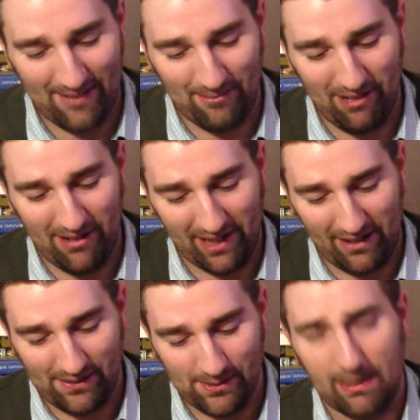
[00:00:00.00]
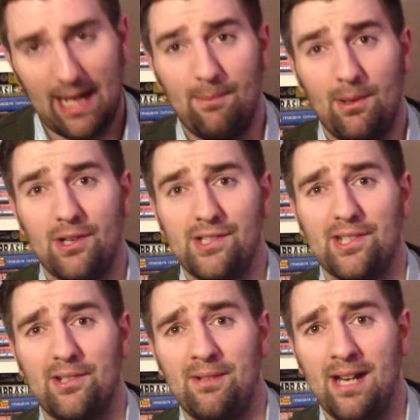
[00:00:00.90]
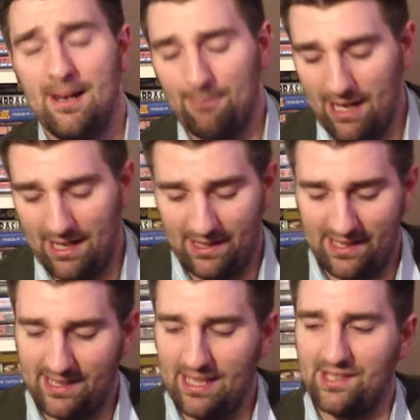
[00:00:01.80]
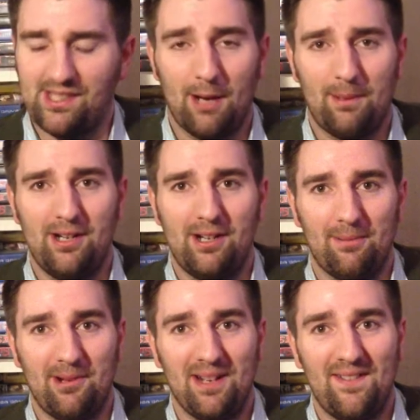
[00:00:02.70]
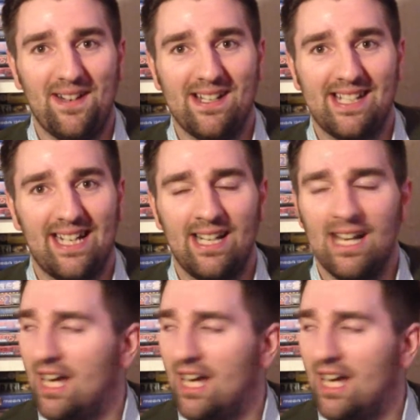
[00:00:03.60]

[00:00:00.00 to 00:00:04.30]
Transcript: and we're going to have some game nights soon playing this, and that's WWE 13.